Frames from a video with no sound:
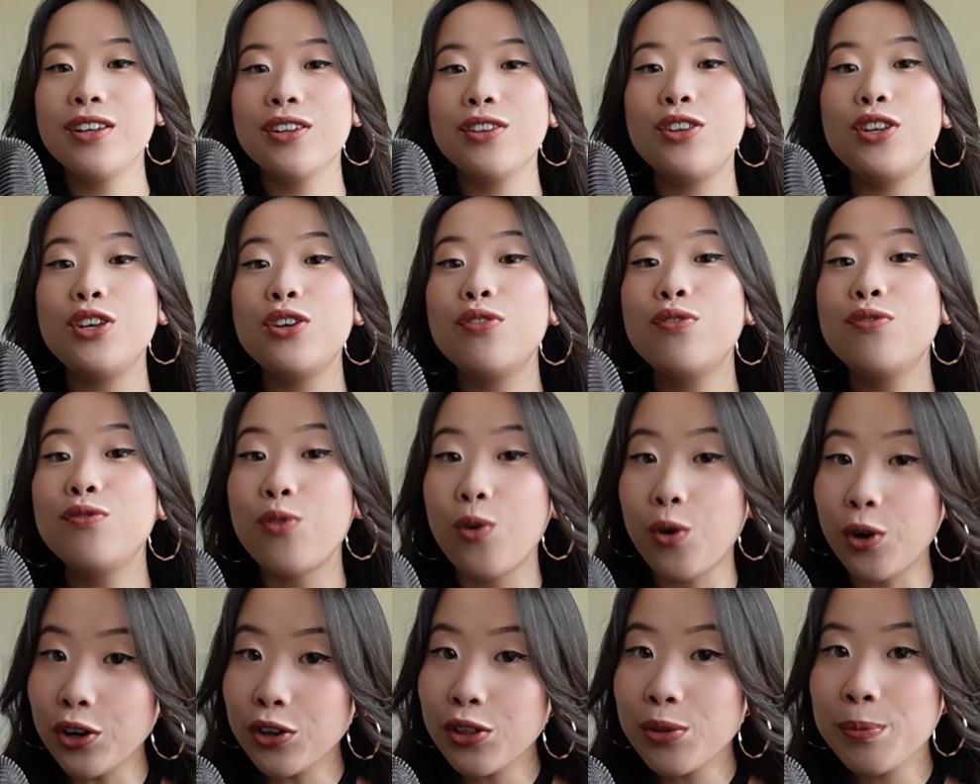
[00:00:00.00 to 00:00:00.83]
The
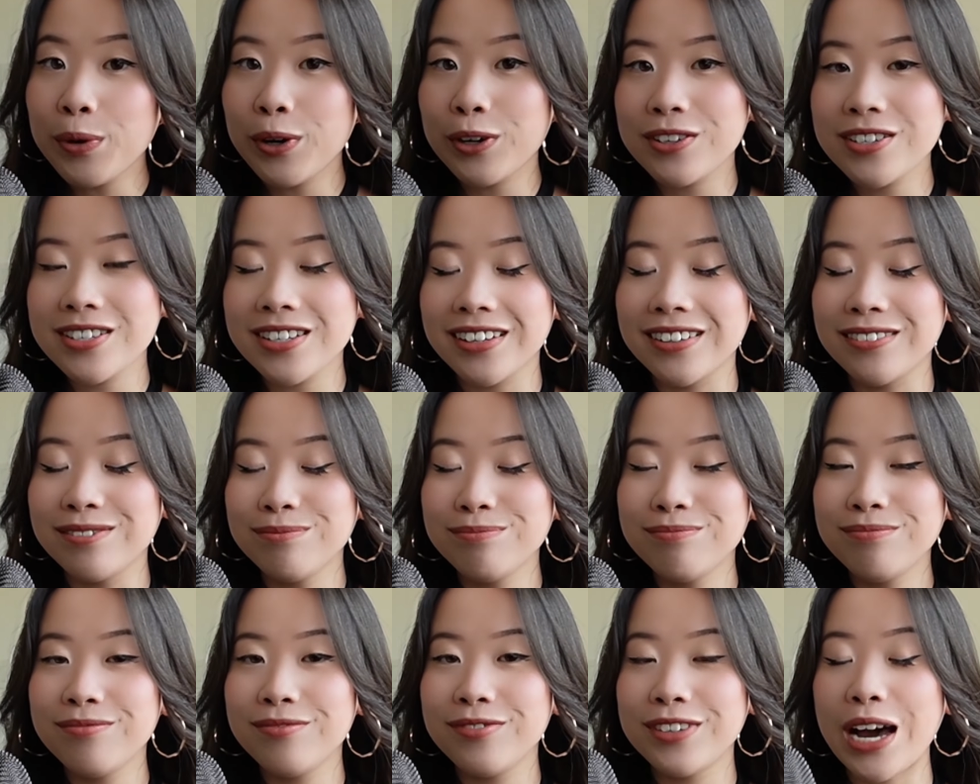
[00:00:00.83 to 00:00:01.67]
fourth person
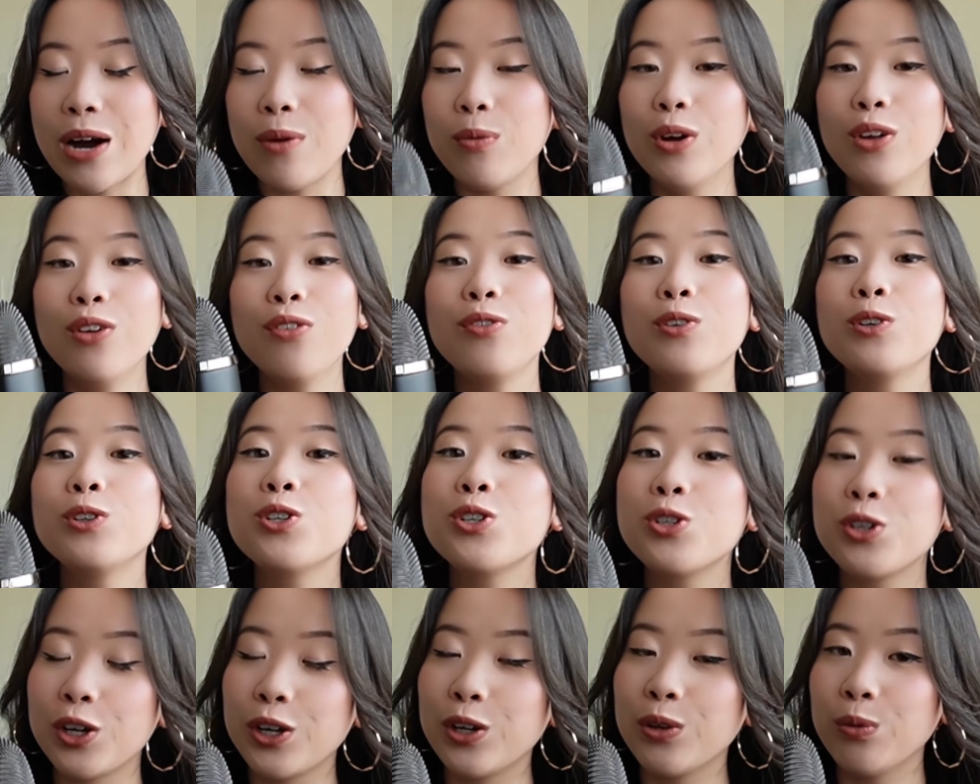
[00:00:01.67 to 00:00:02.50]
that will for
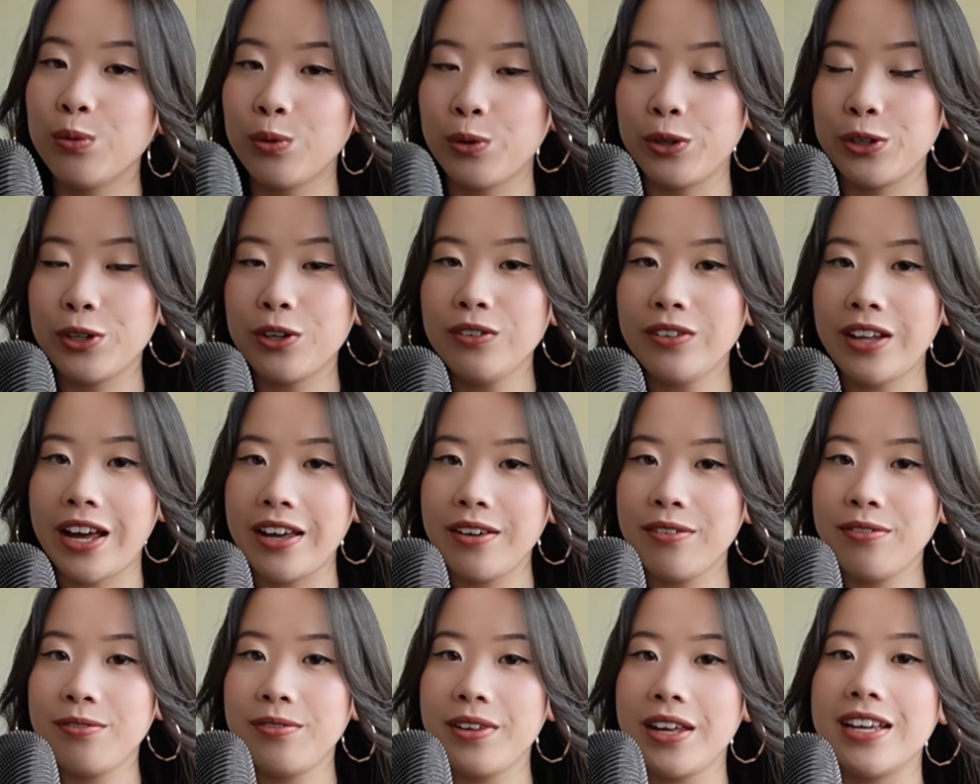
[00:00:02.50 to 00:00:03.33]
sure ruin your
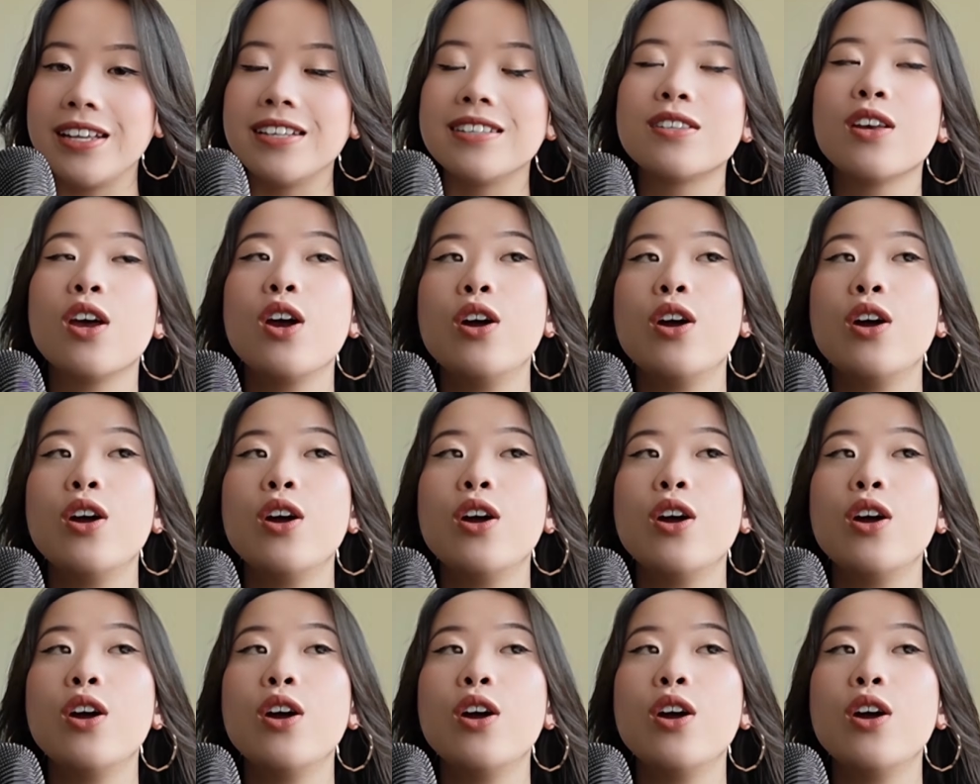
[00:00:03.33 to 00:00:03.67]
life is